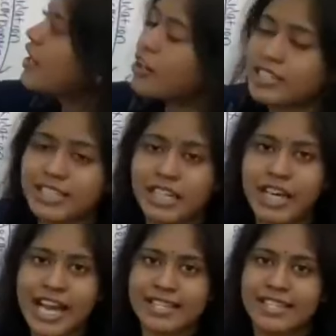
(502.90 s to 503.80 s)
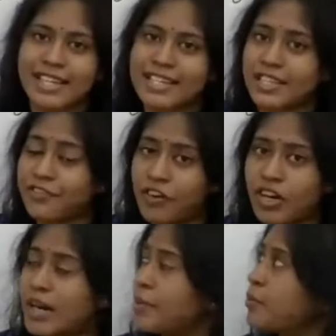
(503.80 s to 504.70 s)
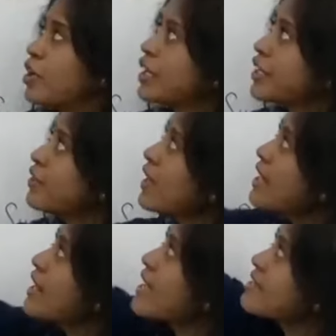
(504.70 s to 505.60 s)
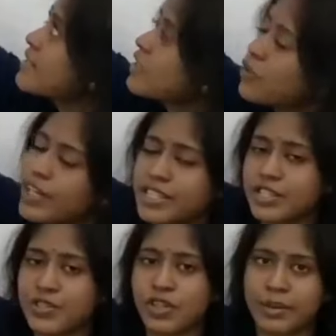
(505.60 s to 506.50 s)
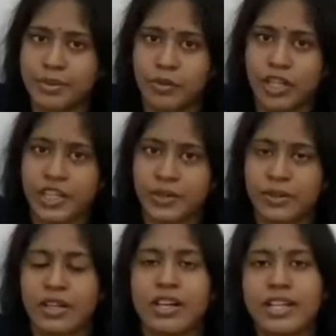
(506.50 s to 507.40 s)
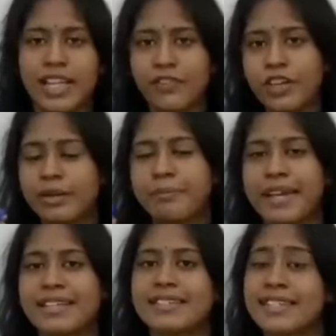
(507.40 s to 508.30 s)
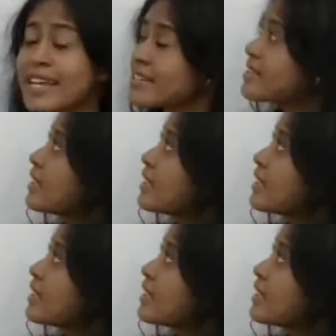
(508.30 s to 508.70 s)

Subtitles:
Oxaloacetate is a 4-carbon molecule and acetyl-CoA is a 2-carbon molecule. Therefore, it makes sense